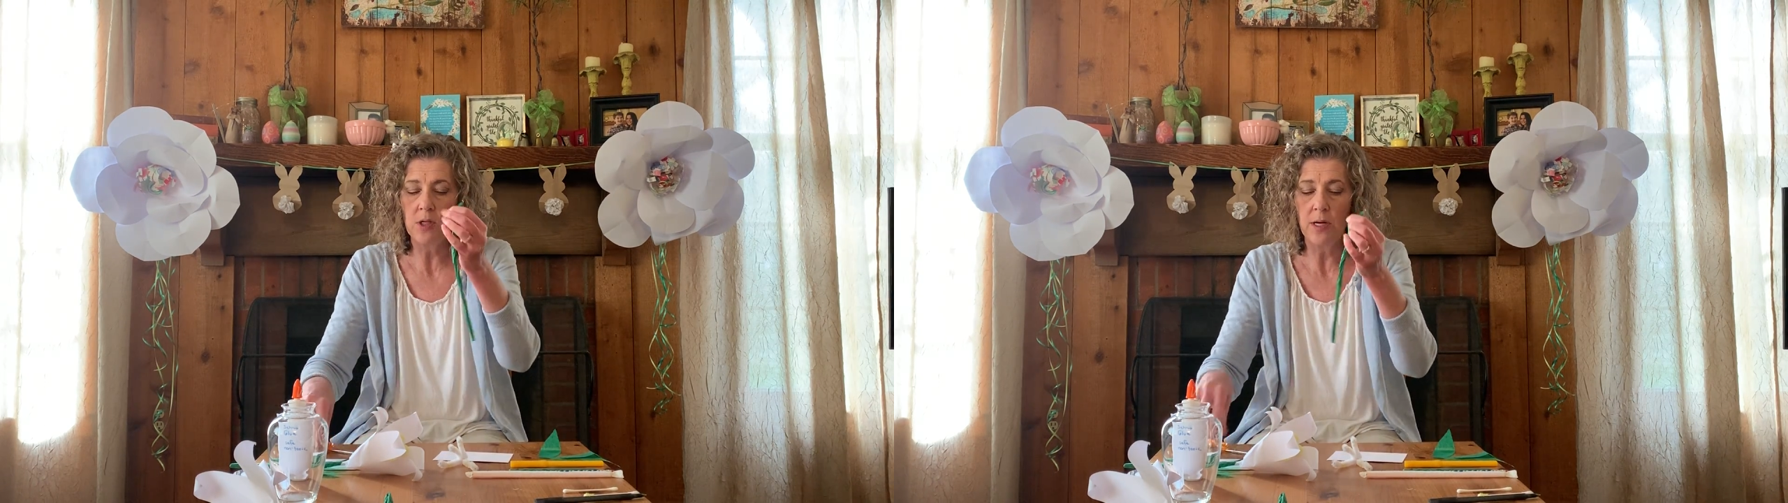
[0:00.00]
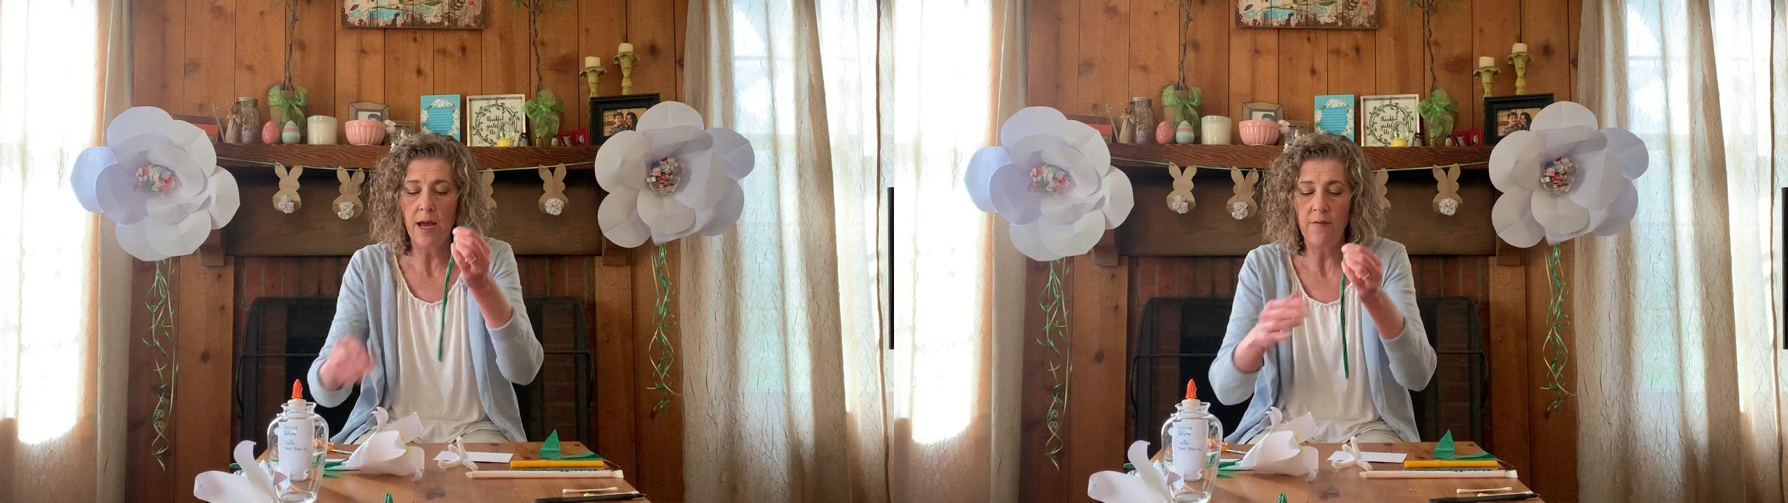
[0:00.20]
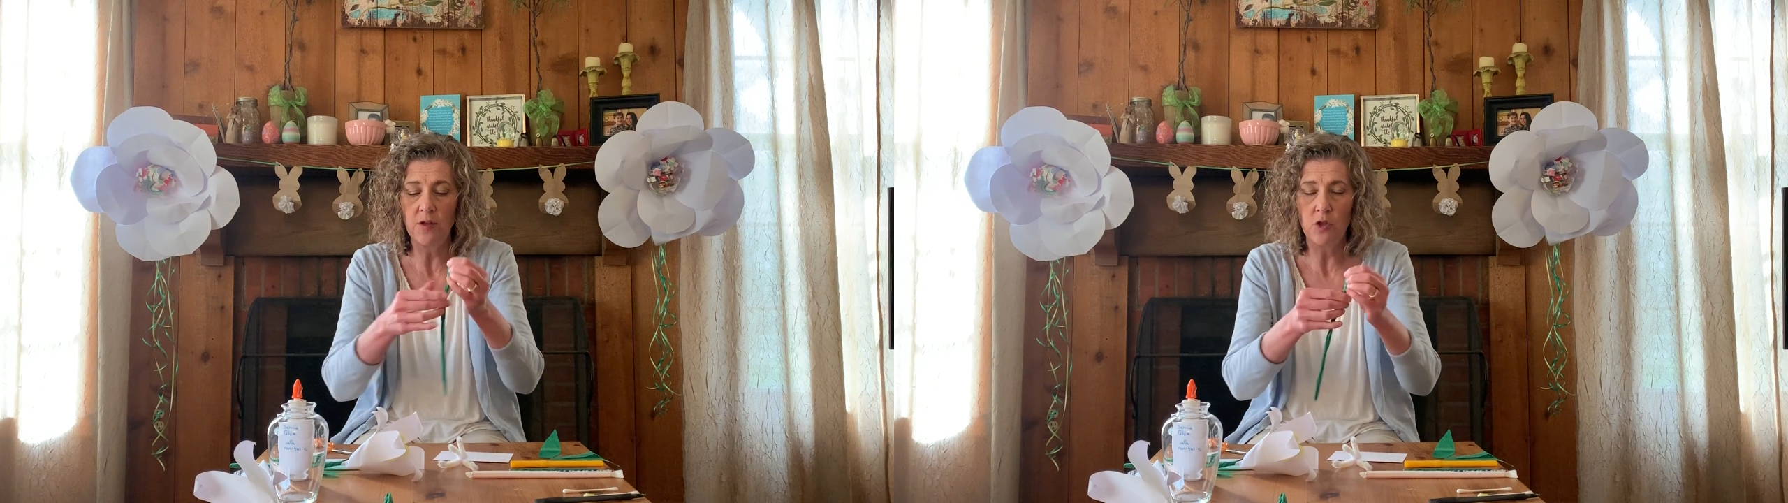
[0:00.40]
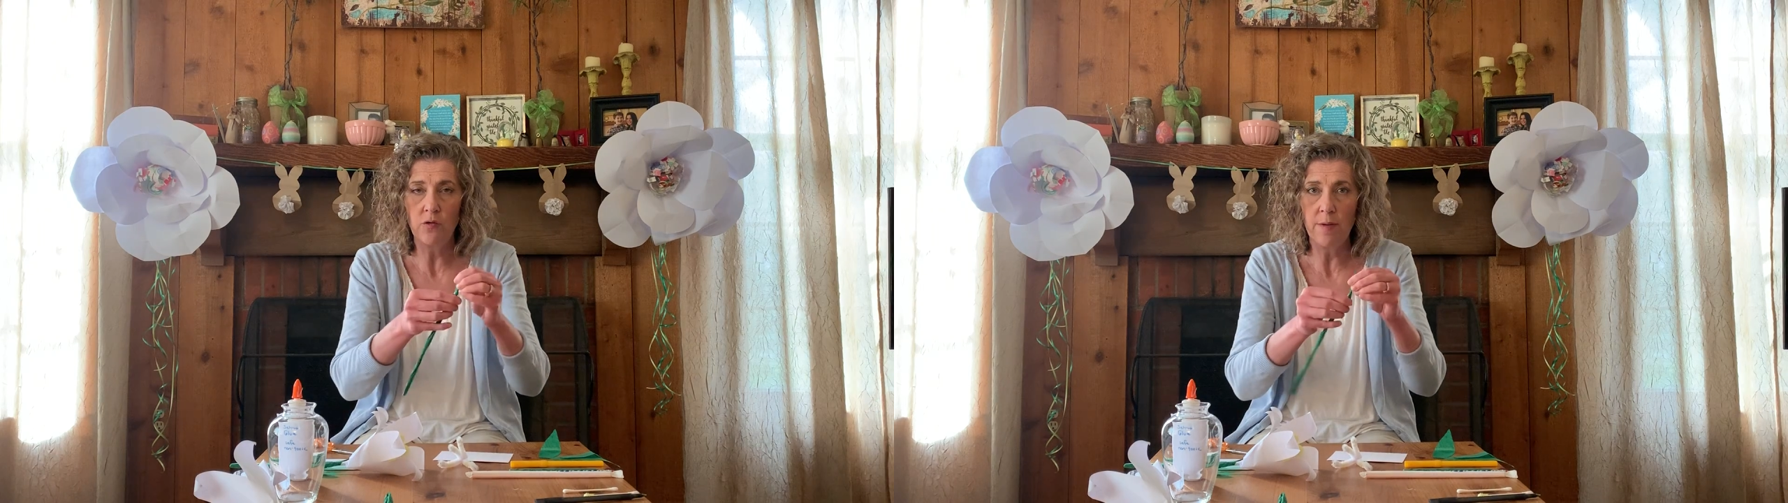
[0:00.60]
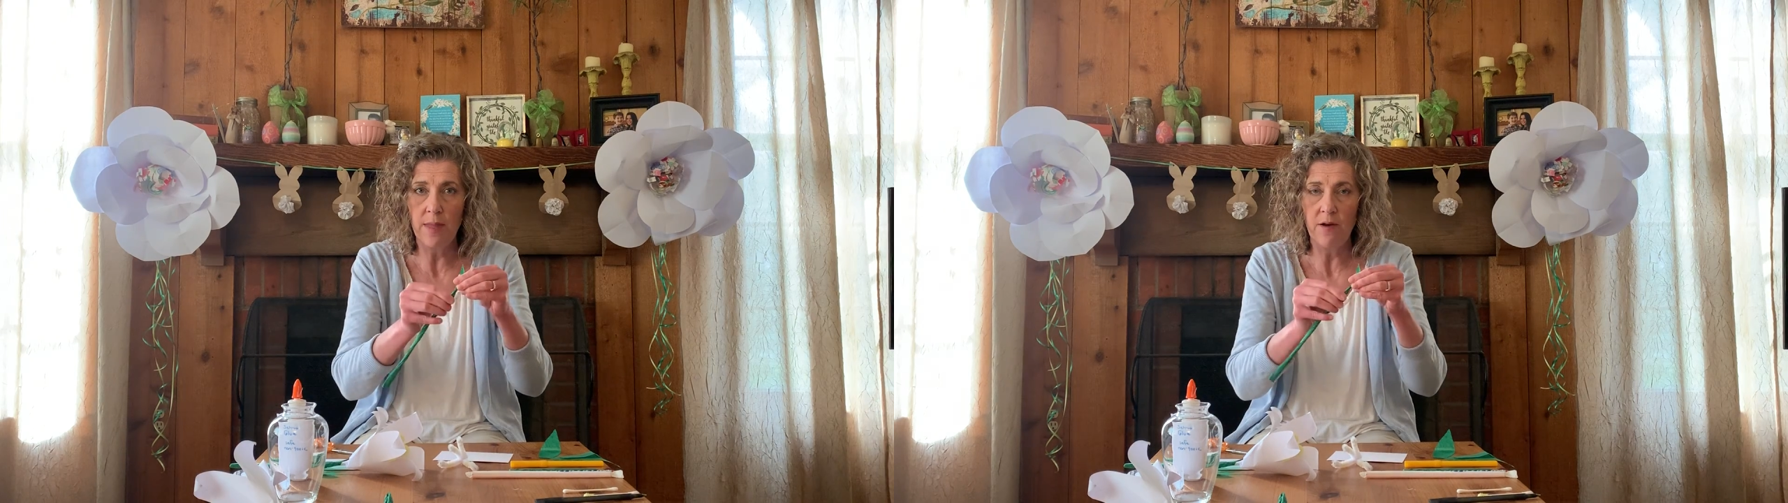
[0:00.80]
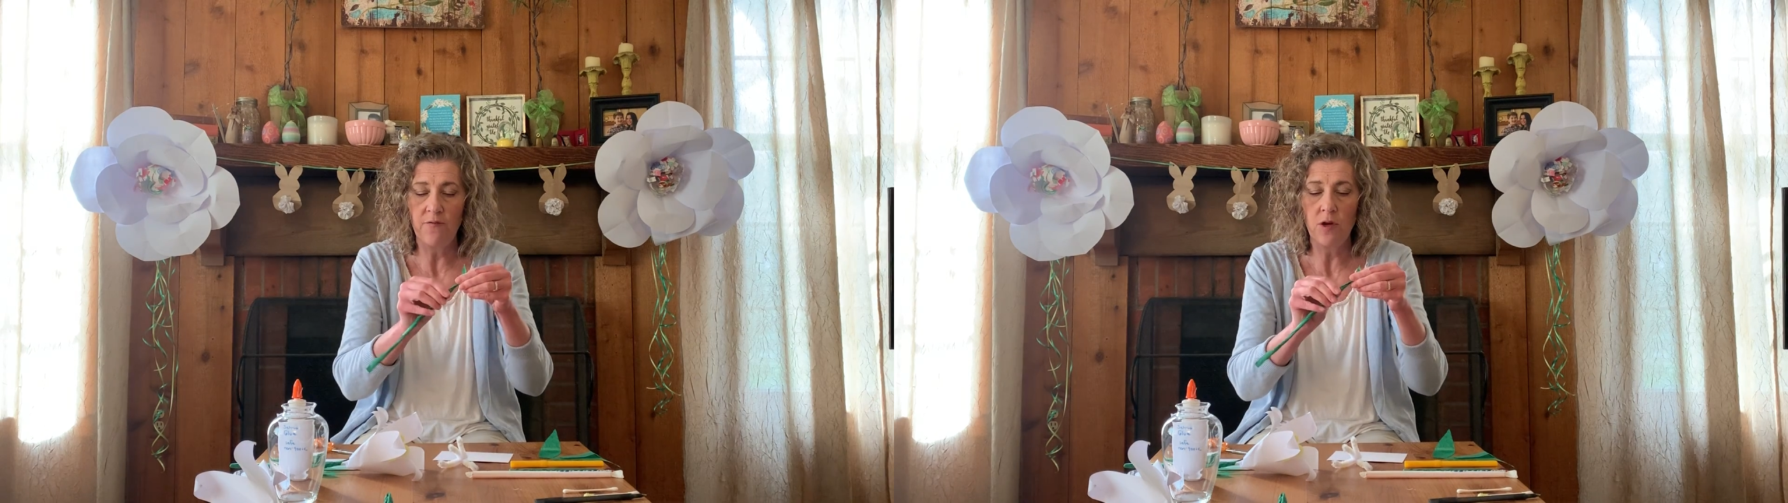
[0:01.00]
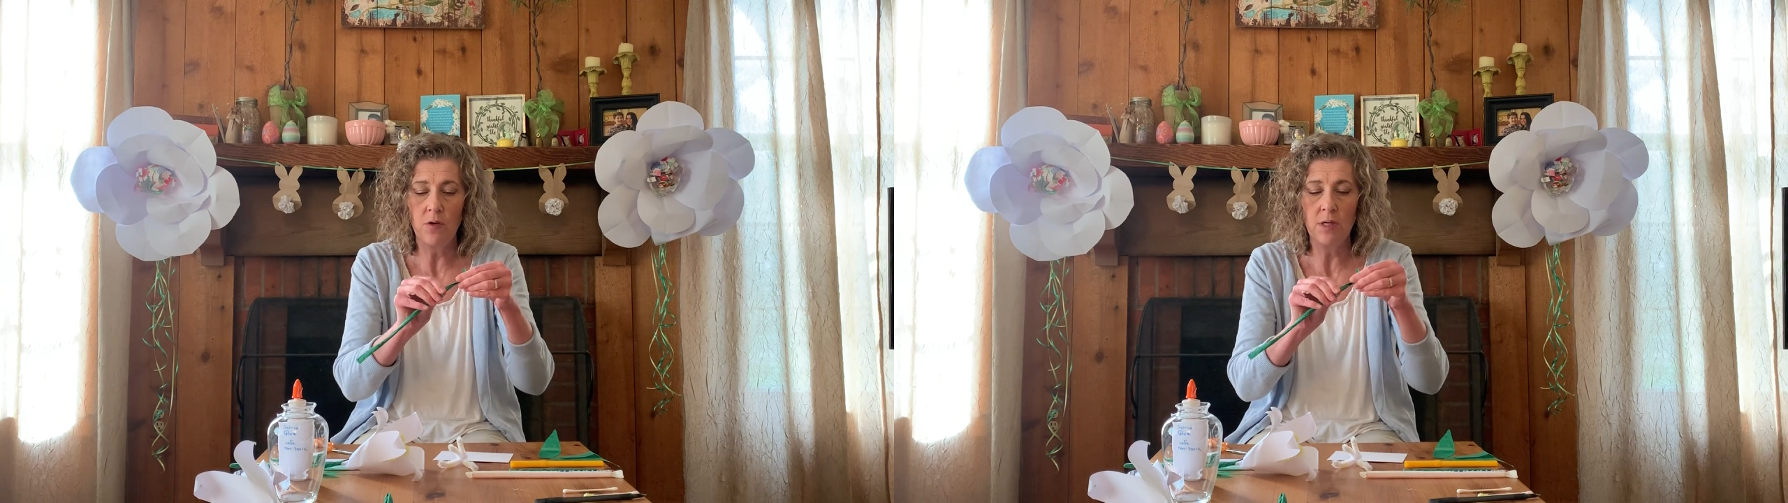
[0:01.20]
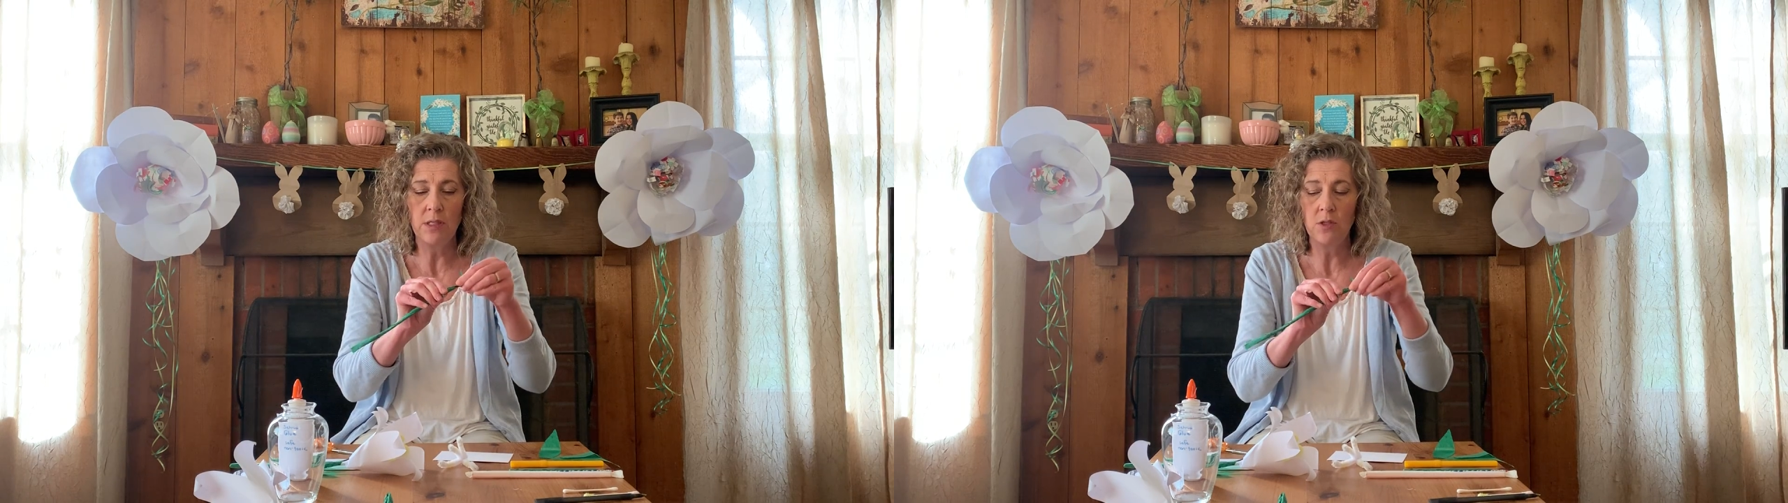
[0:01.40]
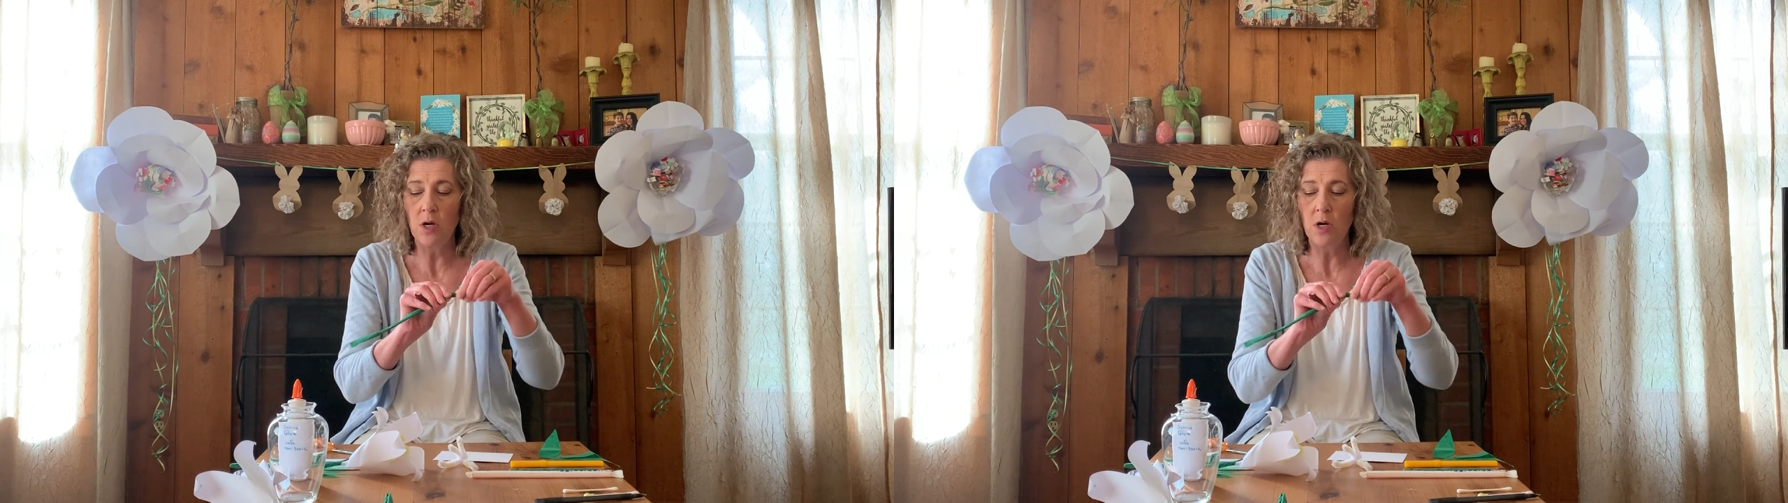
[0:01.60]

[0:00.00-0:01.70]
gonna have to trim that for you because it's